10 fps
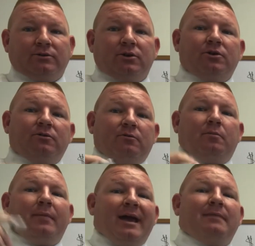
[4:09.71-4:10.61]
So you will
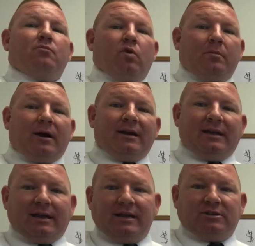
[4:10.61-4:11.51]
make more
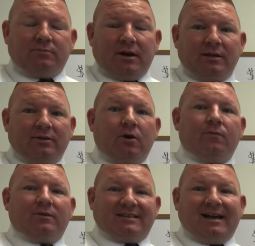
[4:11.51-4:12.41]
money each month
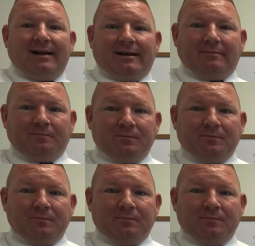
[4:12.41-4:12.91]
over time.